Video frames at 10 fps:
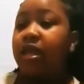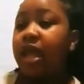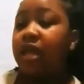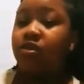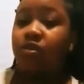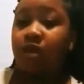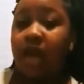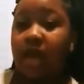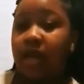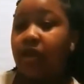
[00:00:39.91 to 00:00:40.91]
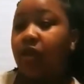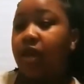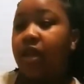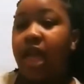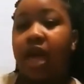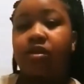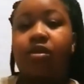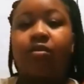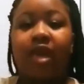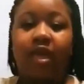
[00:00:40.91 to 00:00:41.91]
natural guide on how
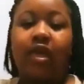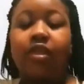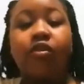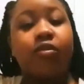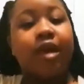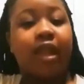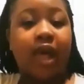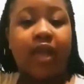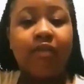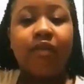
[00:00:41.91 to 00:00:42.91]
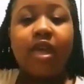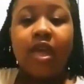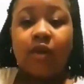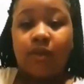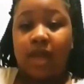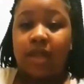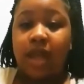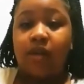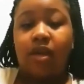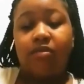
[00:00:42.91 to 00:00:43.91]
to make it through my life right
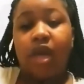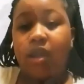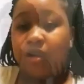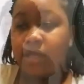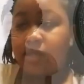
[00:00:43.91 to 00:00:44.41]
now in my early